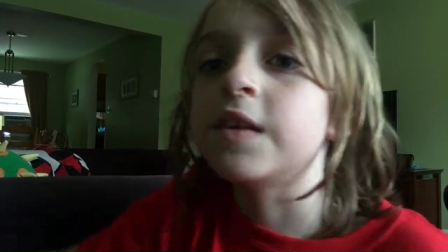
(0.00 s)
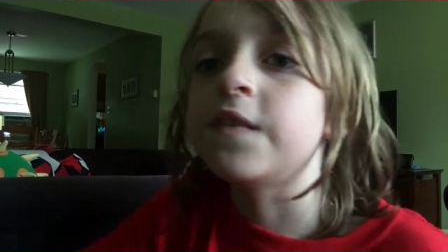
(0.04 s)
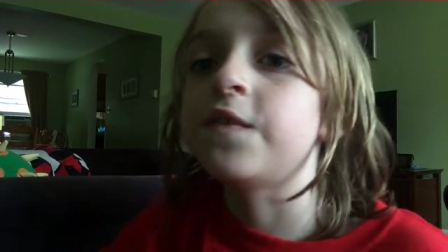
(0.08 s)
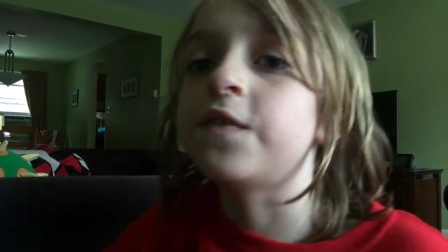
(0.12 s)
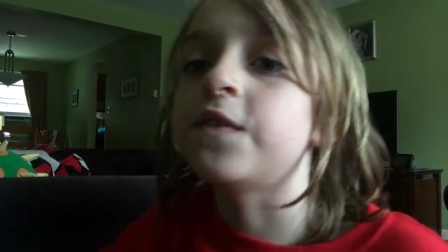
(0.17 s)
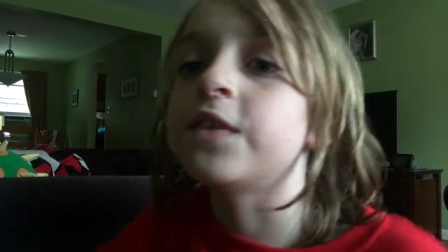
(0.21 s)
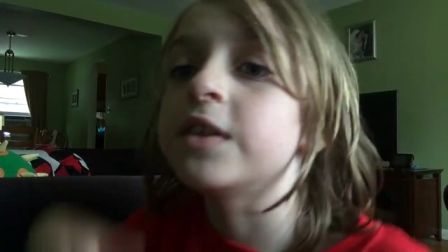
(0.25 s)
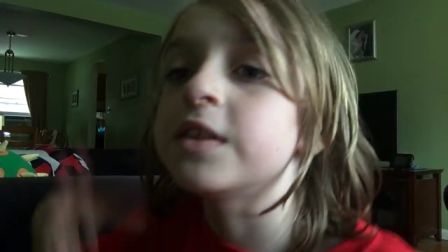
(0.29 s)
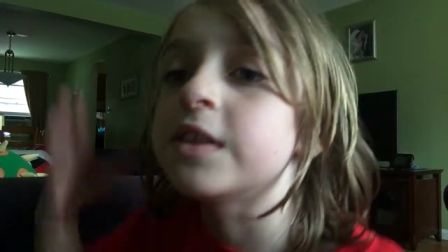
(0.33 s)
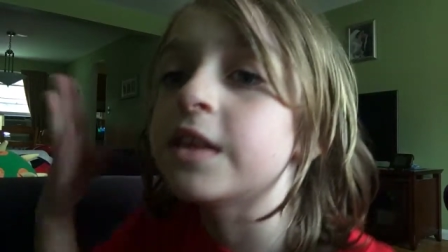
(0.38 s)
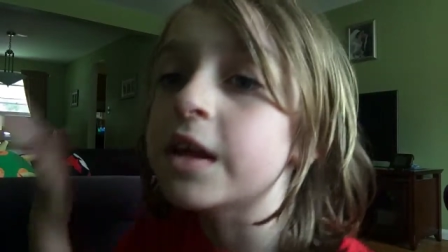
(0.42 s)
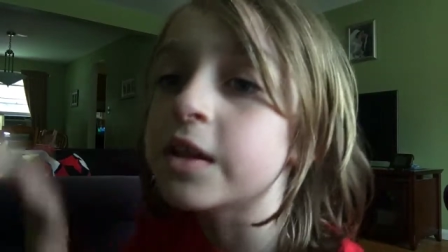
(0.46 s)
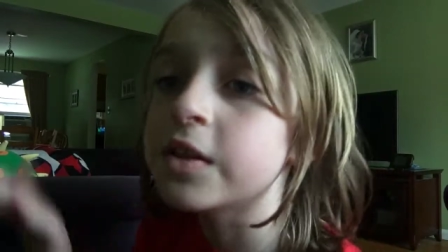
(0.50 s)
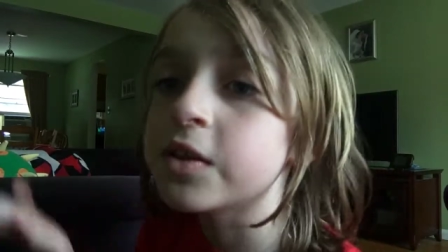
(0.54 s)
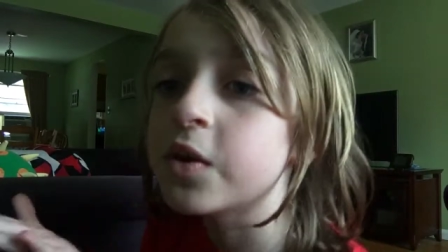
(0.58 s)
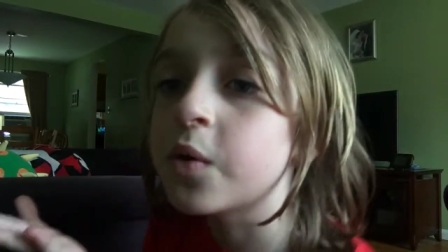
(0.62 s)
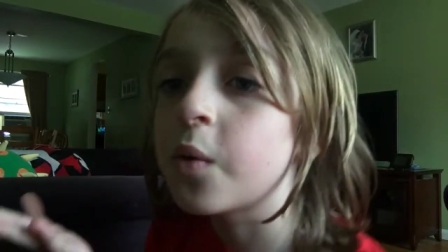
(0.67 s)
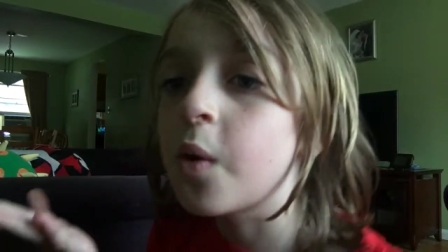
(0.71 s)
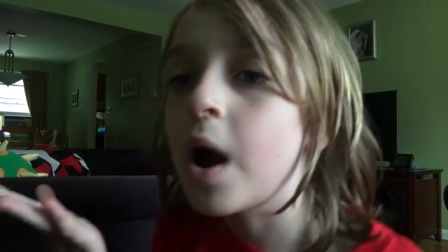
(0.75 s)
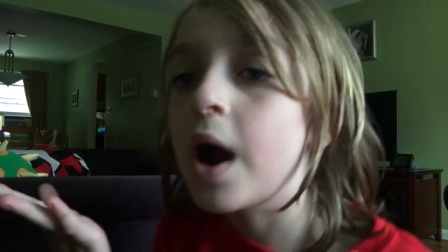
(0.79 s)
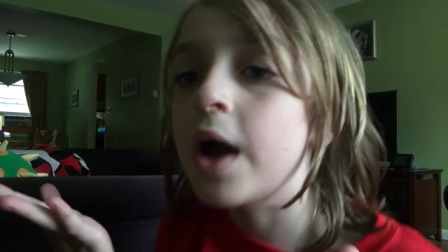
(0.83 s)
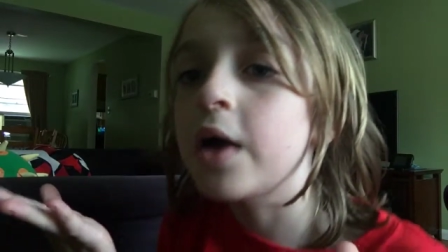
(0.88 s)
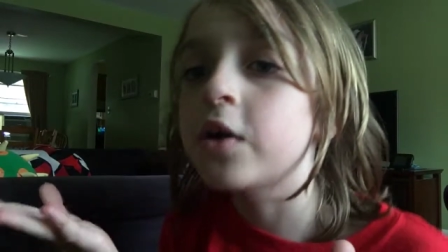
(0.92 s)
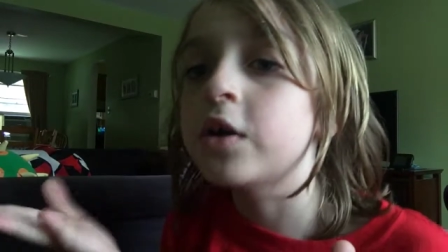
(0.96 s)
it for Nintendo
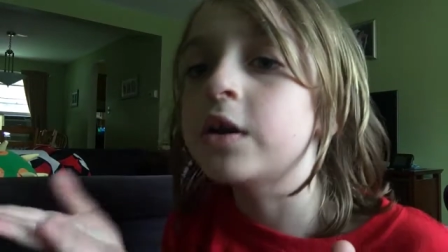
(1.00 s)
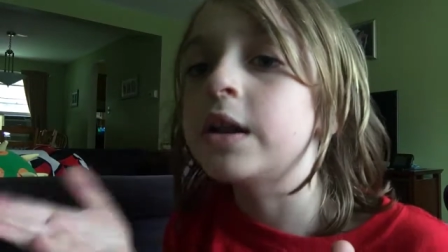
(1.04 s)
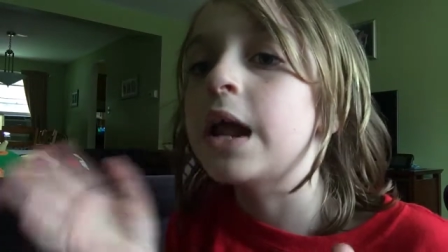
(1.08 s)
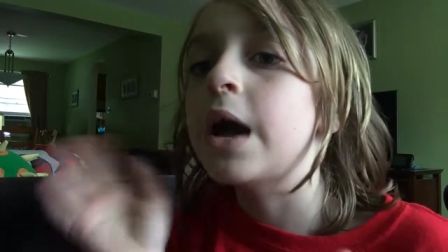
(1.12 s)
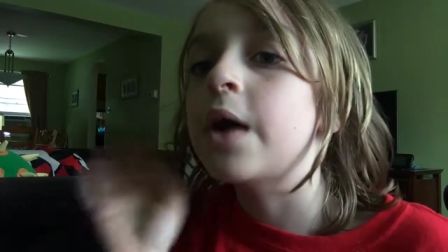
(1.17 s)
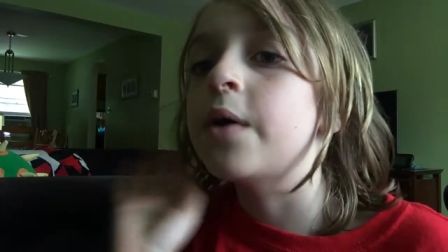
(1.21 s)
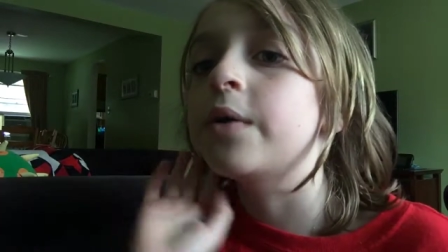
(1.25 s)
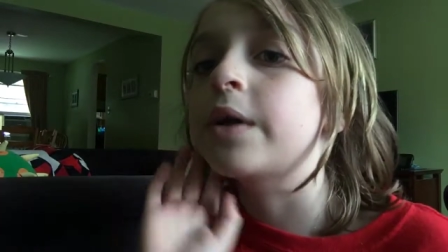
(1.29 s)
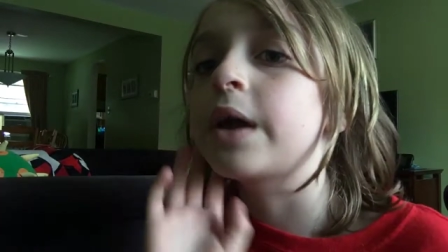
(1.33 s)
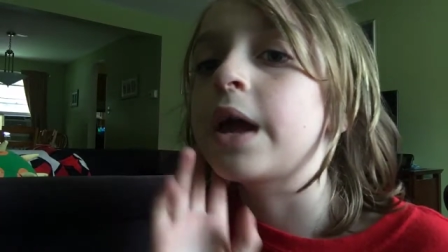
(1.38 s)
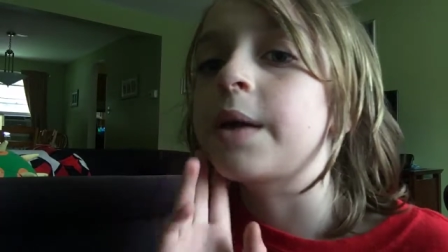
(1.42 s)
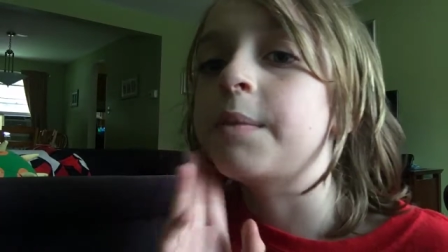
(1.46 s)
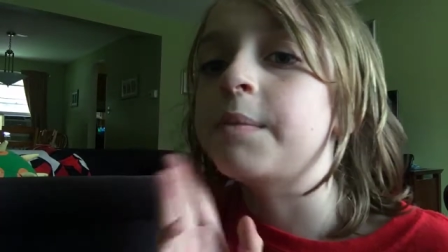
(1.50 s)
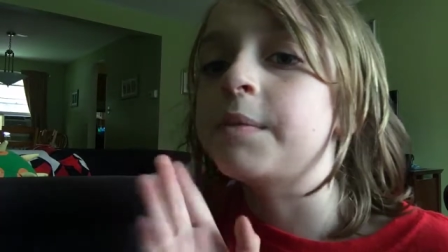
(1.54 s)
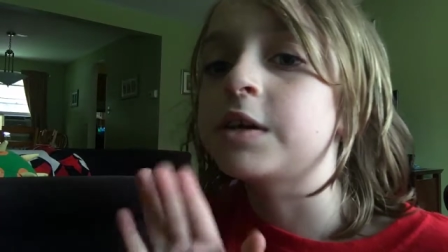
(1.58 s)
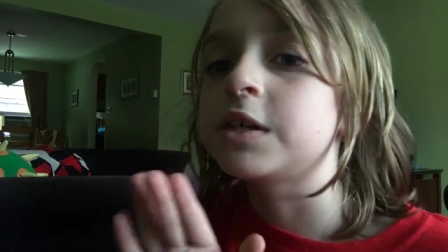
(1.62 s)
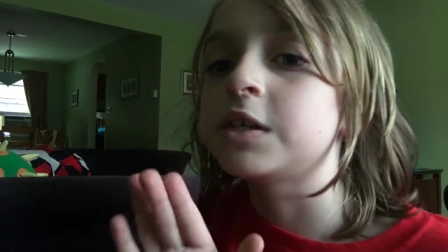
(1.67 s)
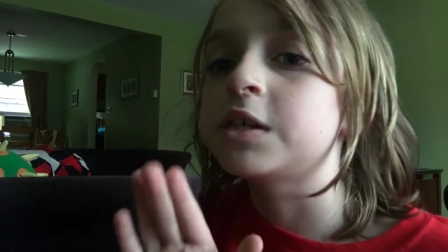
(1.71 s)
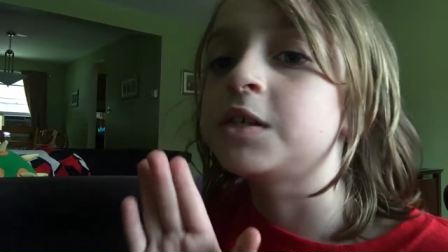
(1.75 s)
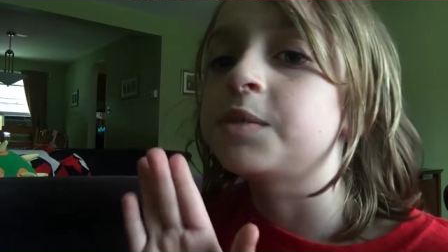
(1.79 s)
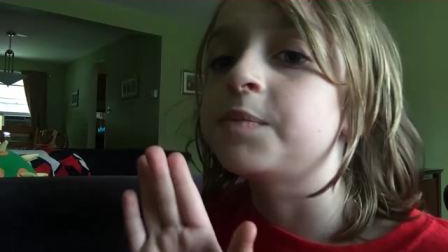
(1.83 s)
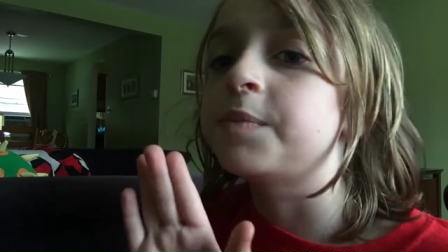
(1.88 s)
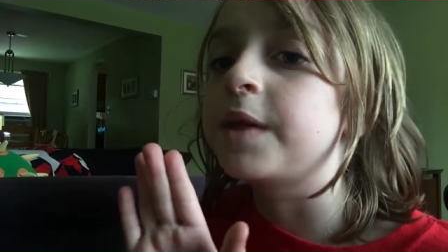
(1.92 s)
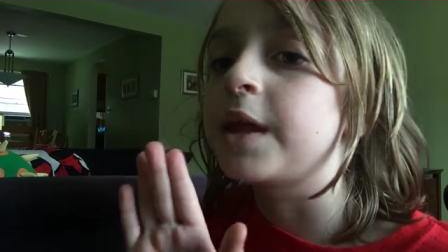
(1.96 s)
Wire. Now
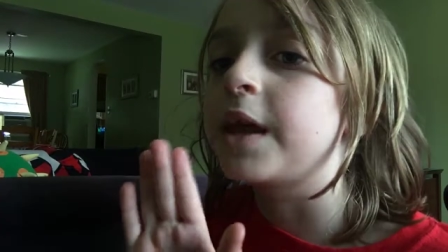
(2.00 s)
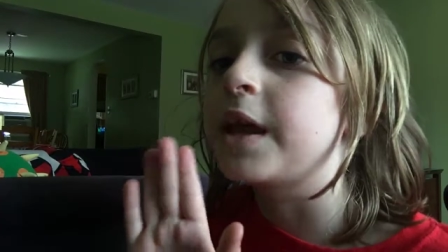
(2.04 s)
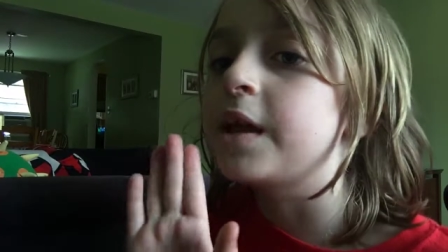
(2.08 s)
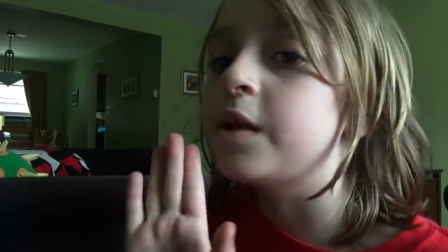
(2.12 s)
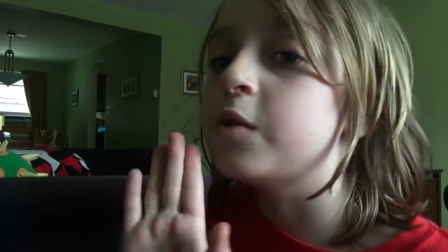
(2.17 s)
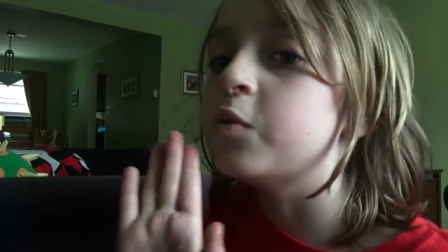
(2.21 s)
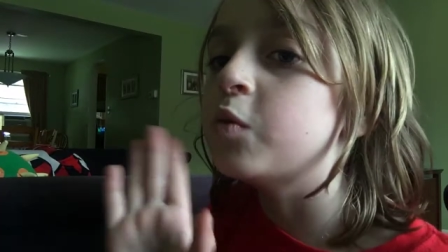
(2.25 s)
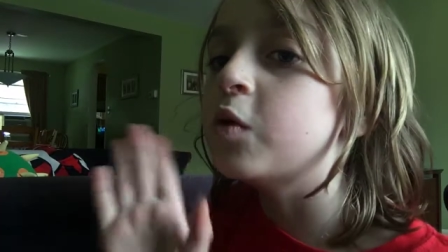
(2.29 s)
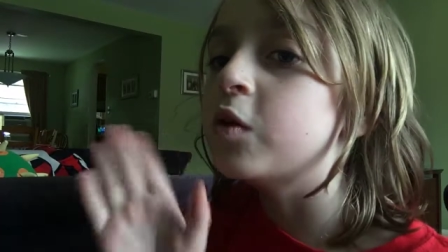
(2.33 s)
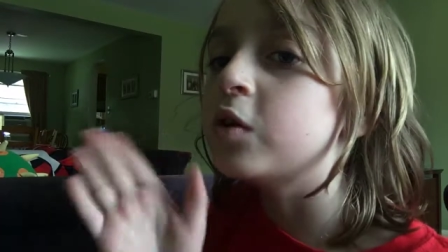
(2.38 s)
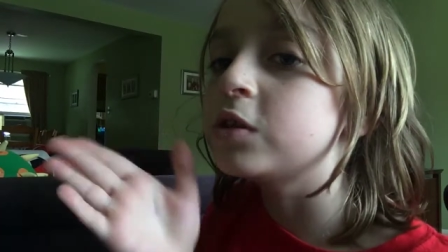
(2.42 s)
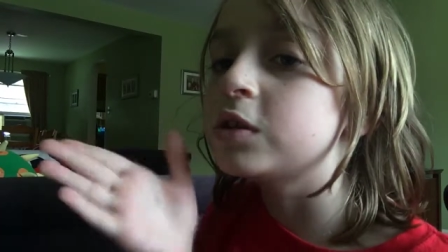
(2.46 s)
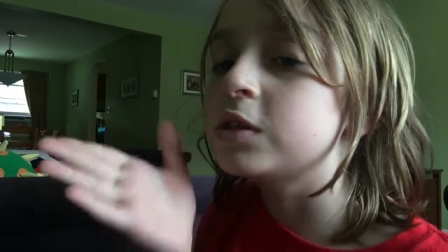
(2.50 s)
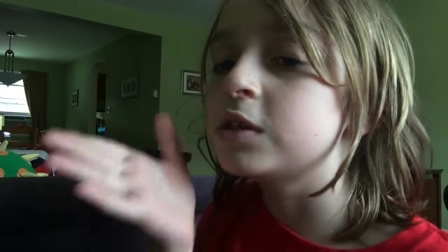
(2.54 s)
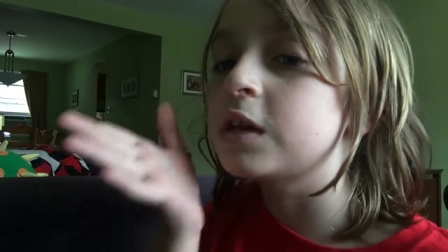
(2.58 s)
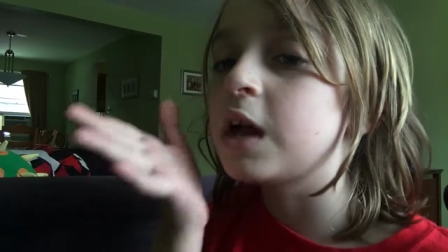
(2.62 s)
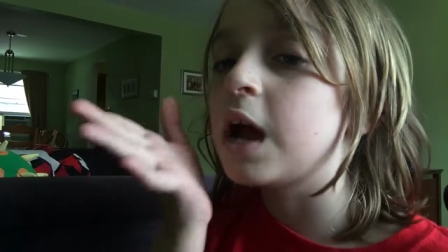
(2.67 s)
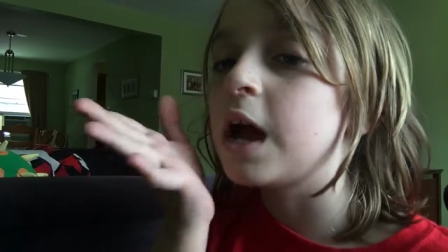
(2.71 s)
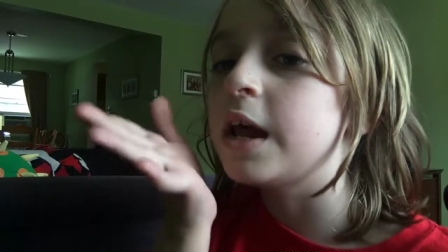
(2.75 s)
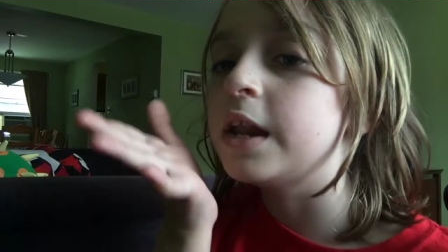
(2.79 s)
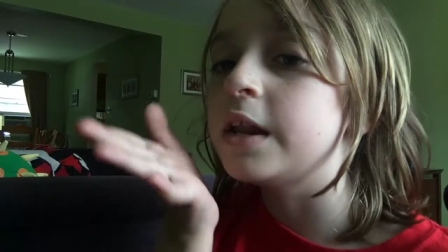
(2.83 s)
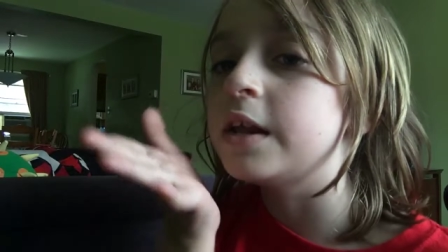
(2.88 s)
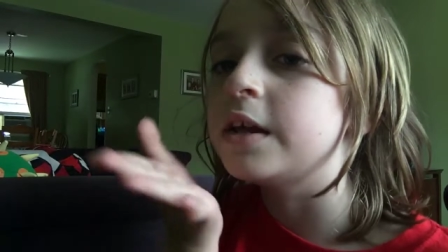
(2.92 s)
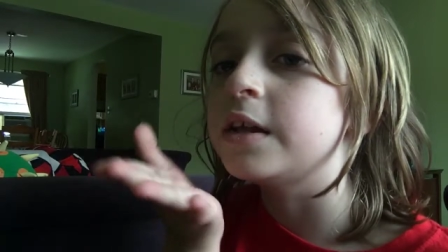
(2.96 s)
GameXplain. Well, it's
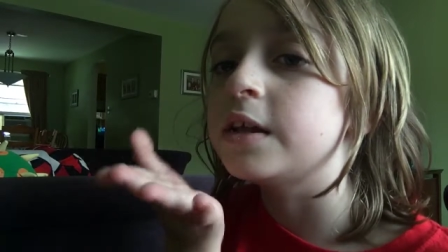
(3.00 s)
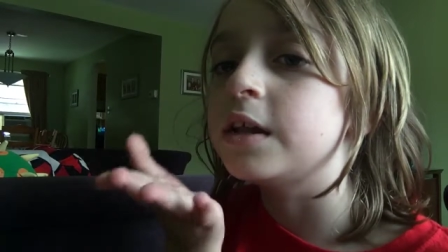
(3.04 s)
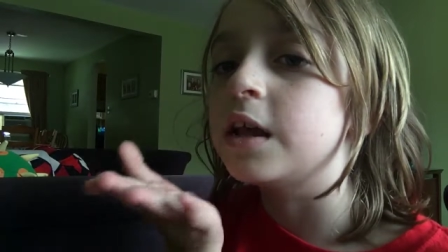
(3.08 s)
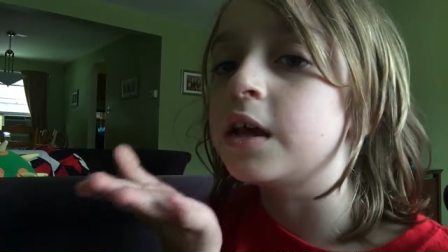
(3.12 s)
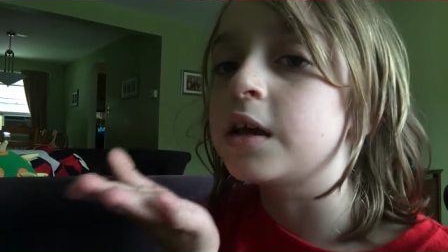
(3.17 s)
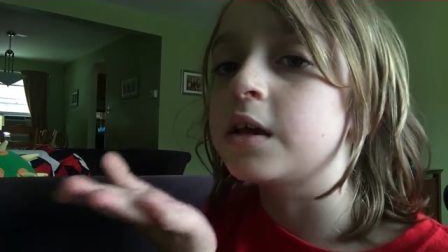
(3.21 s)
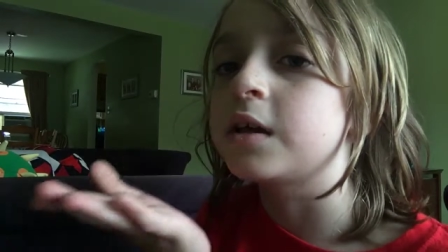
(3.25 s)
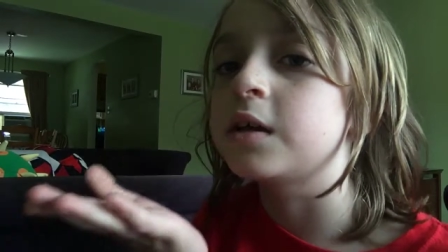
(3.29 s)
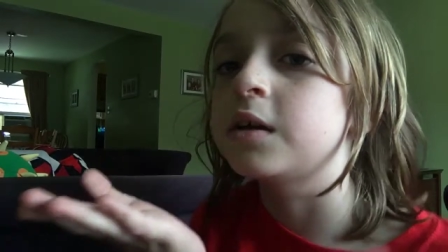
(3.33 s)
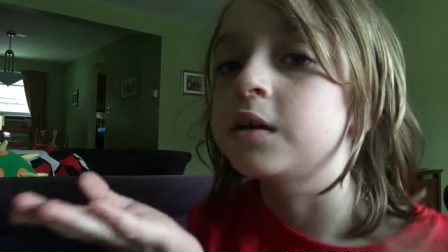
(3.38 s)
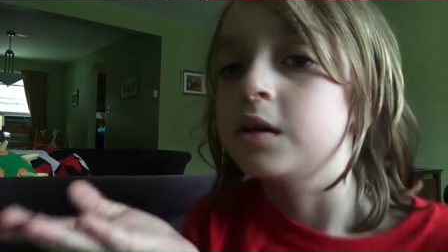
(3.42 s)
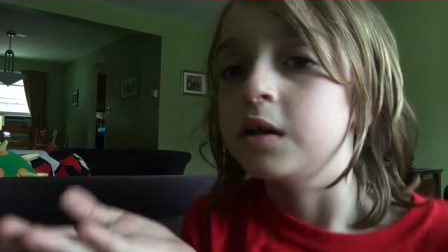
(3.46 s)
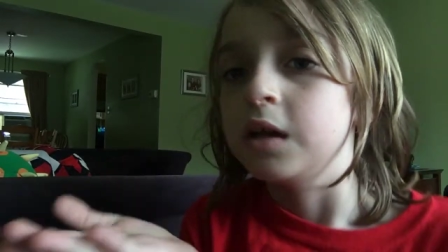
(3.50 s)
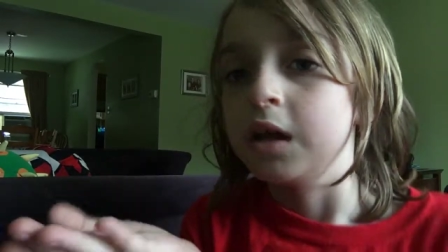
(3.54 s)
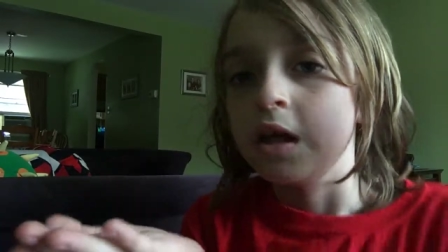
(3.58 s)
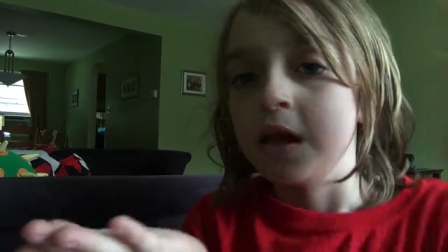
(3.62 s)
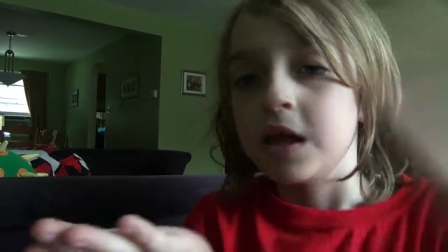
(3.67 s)
kind of like,